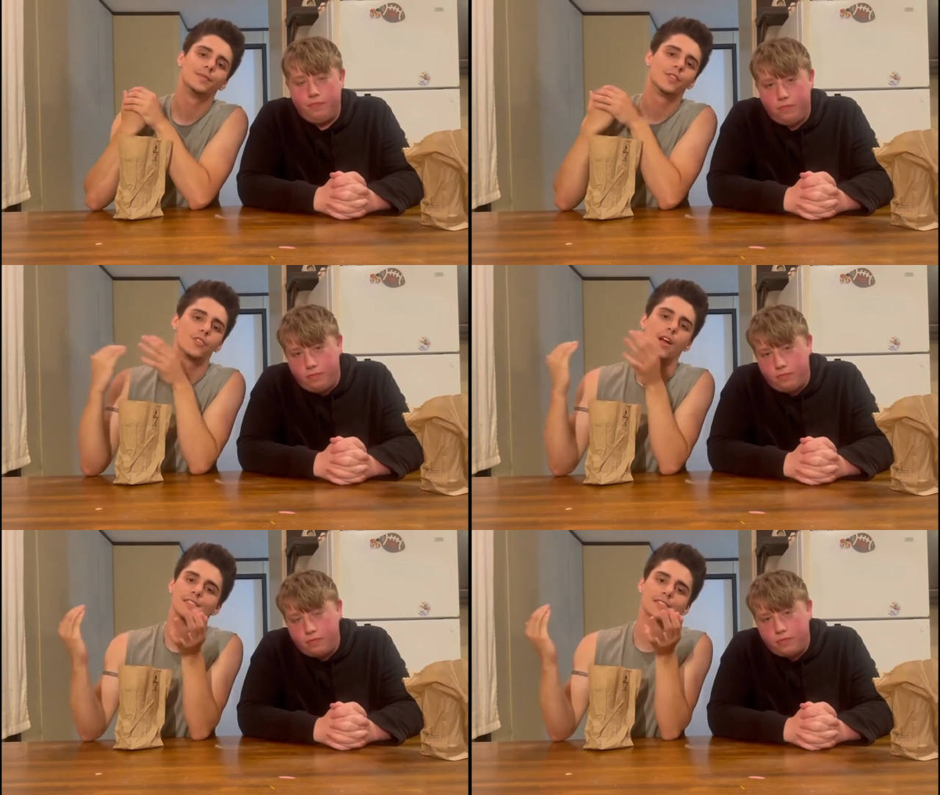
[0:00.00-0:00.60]

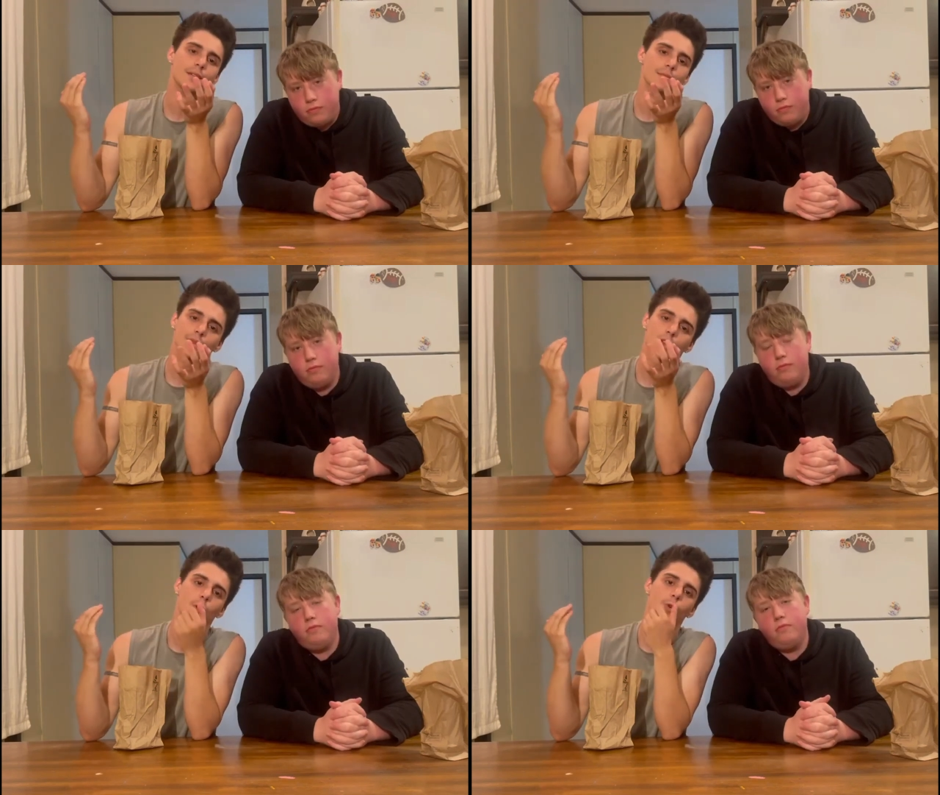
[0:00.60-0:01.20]
Speaker 1: trying
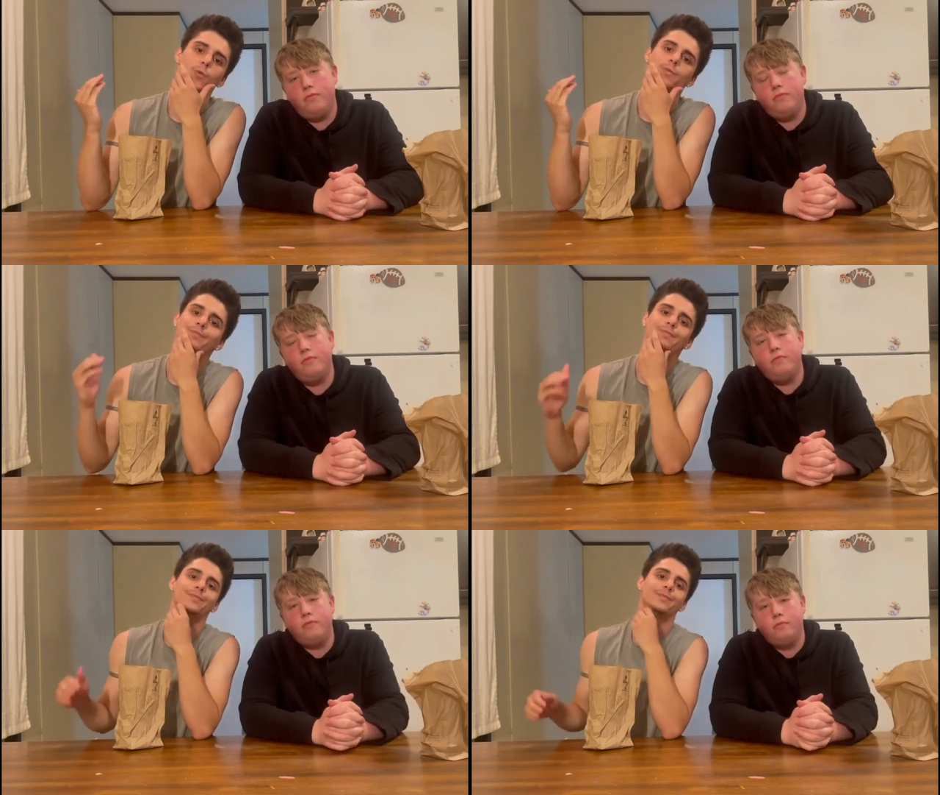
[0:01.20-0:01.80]
something new,
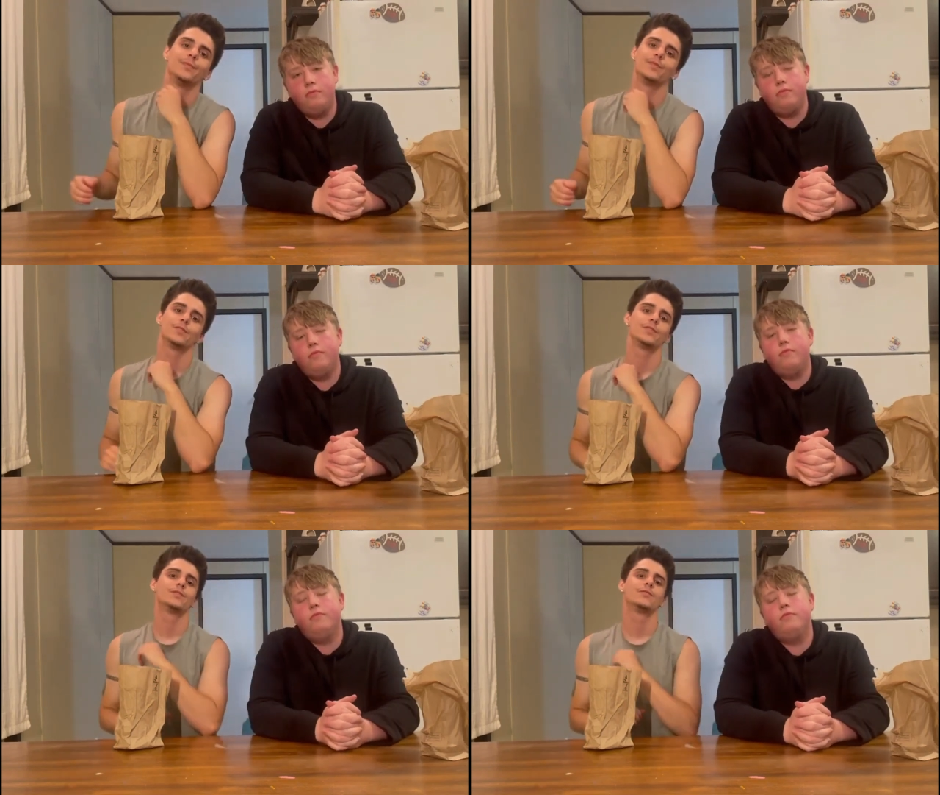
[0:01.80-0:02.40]

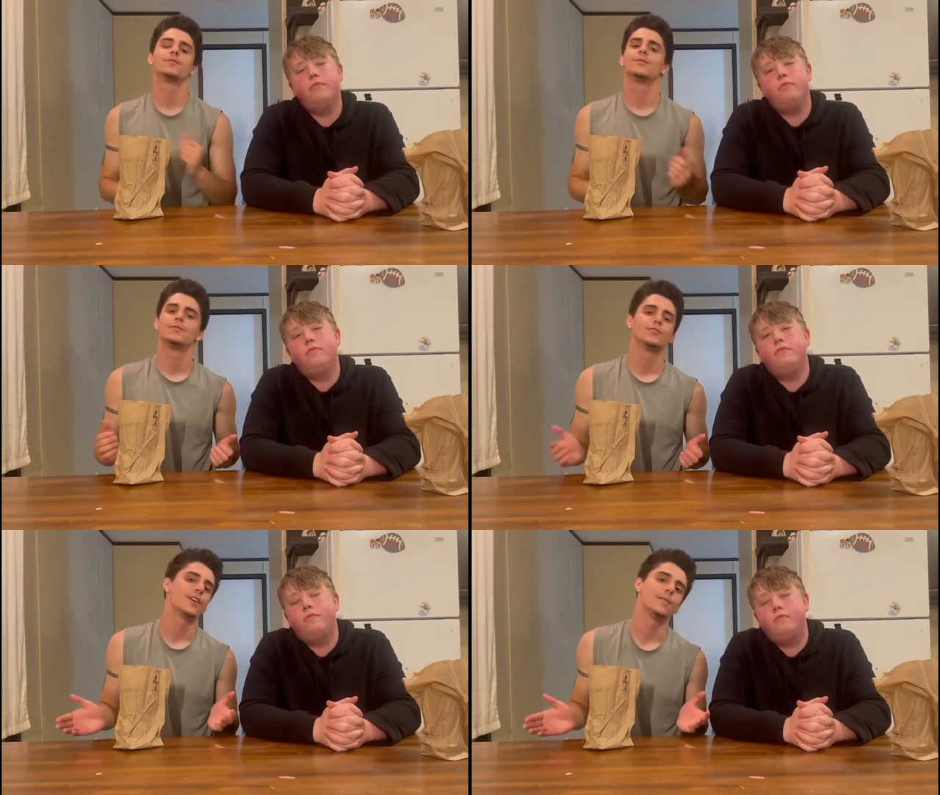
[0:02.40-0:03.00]

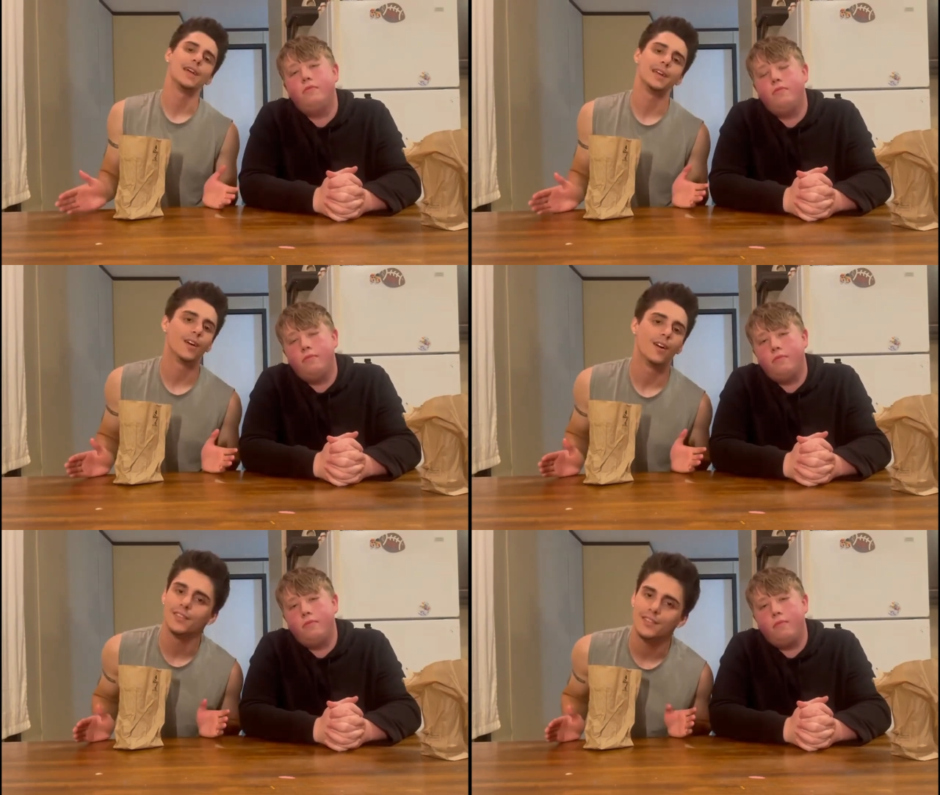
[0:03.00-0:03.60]
trying to make
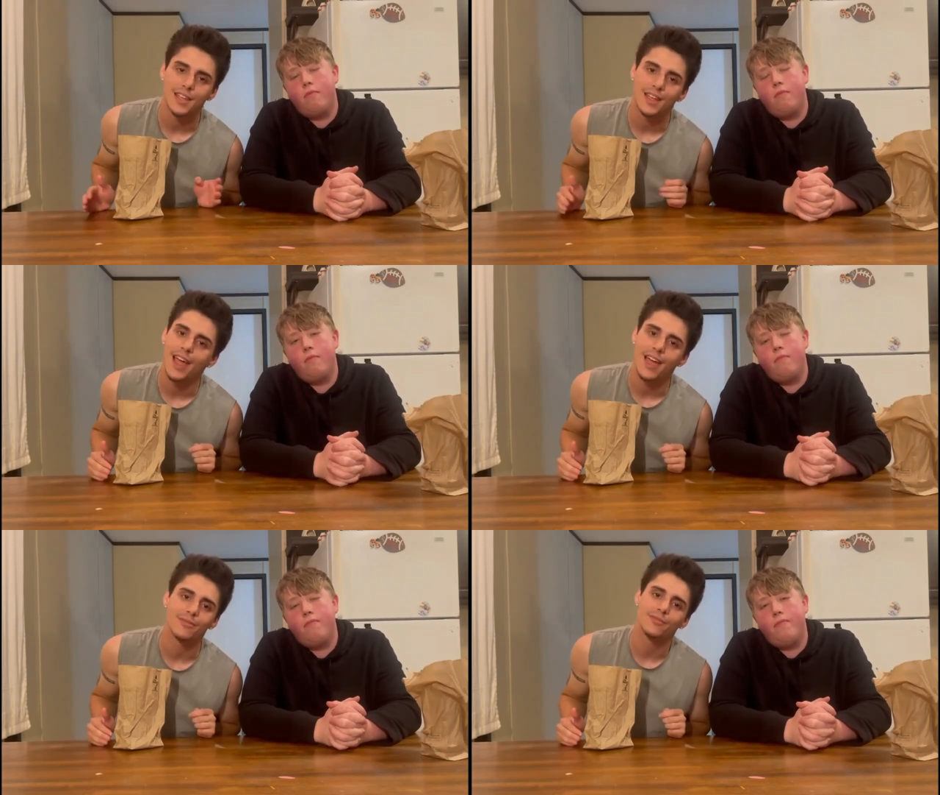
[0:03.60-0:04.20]
content,
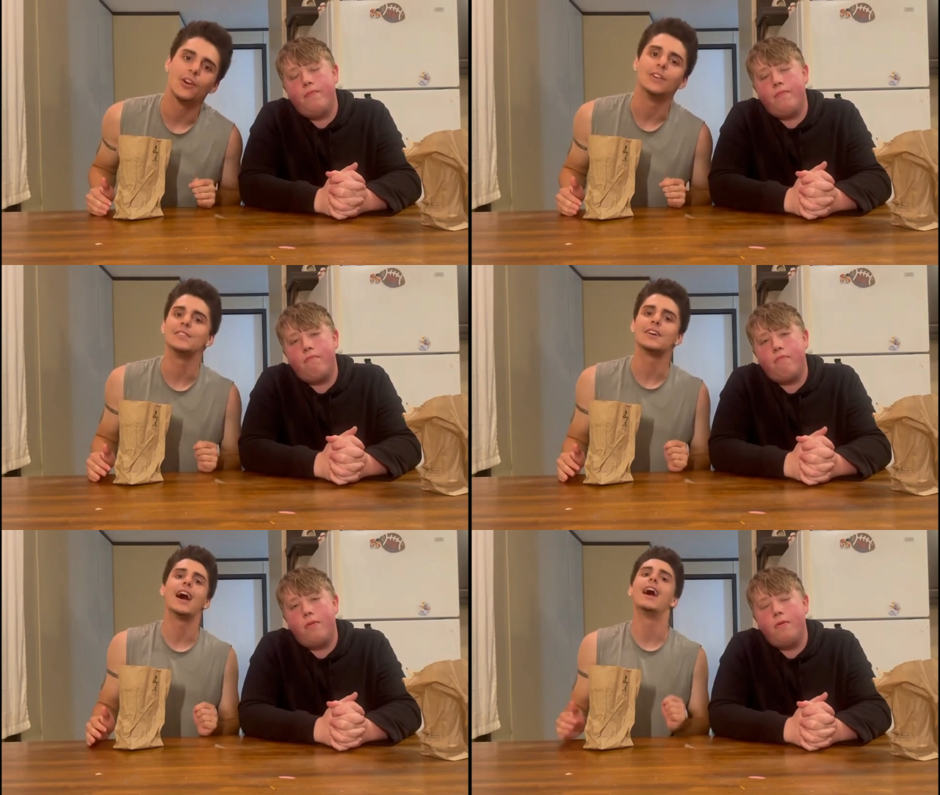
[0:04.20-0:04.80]
have a fun
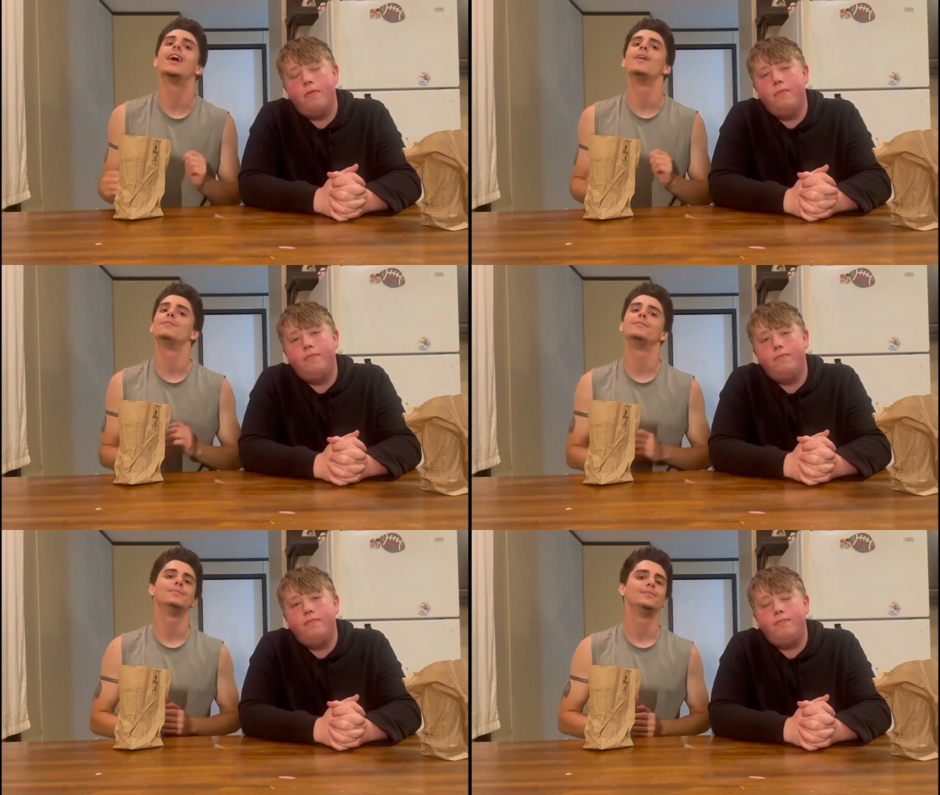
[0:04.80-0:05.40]

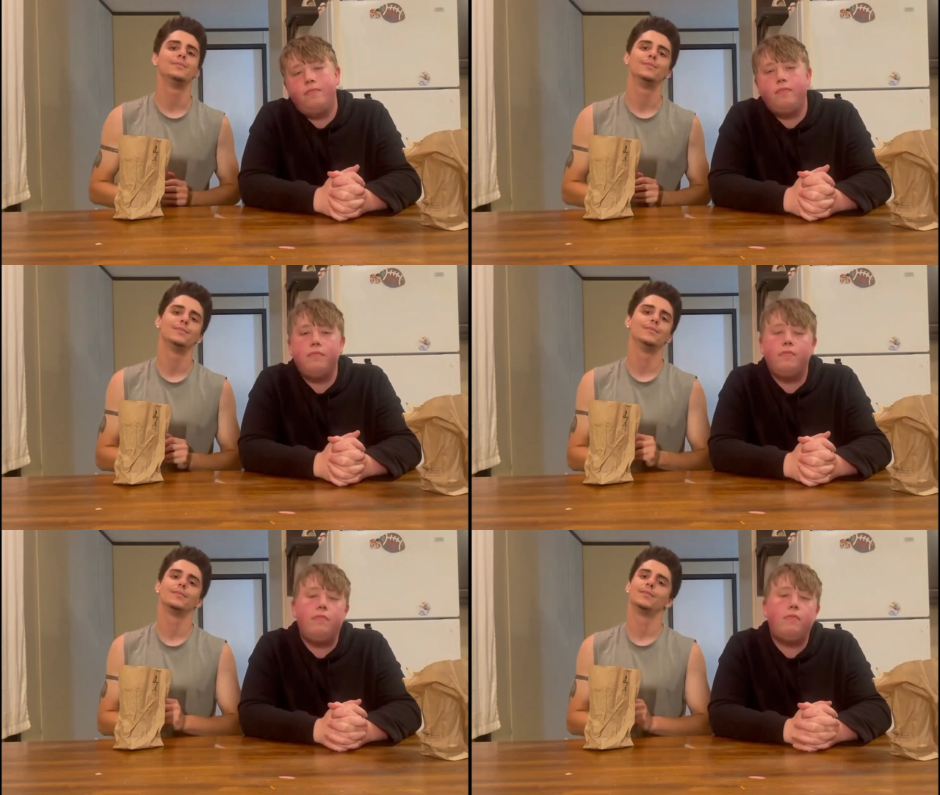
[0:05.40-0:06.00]
time.
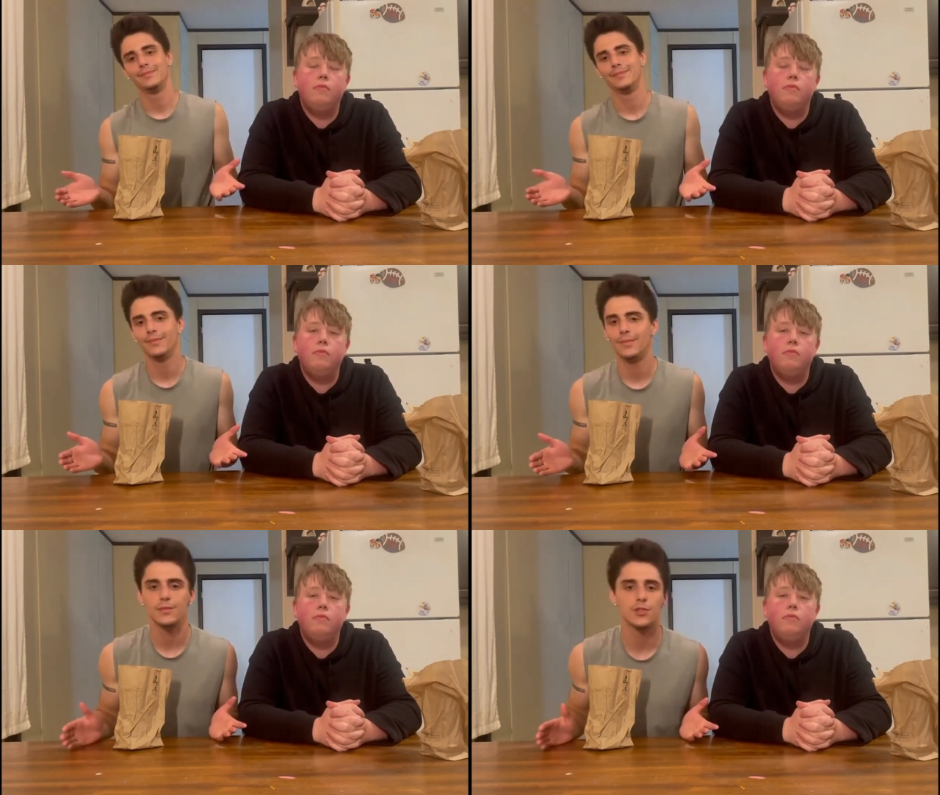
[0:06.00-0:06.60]

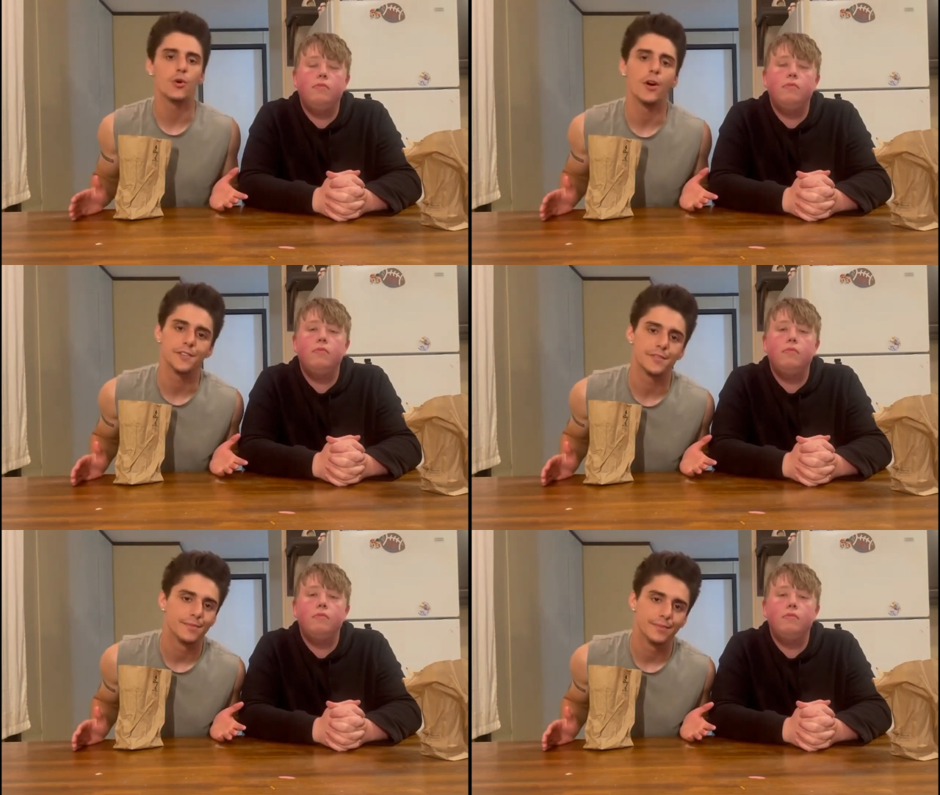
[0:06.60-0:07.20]
Sue us.